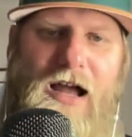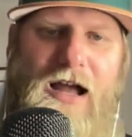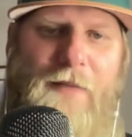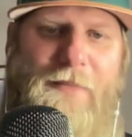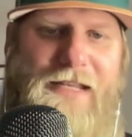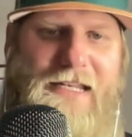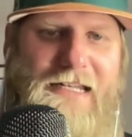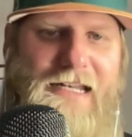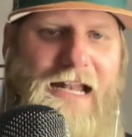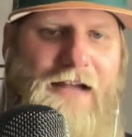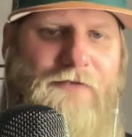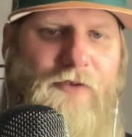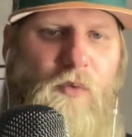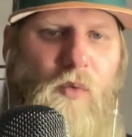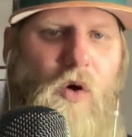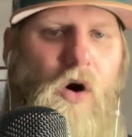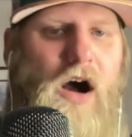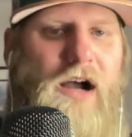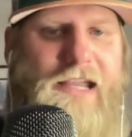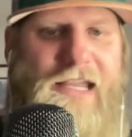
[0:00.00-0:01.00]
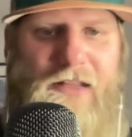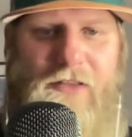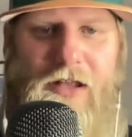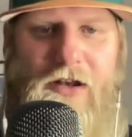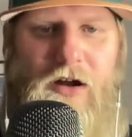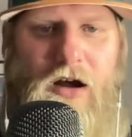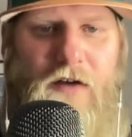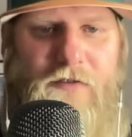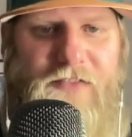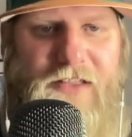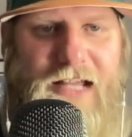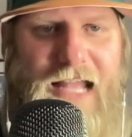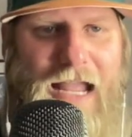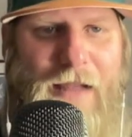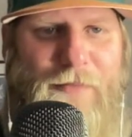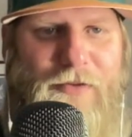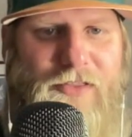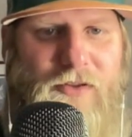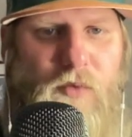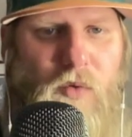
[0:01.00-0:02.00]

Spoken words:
He did have a walk. He led off the game with a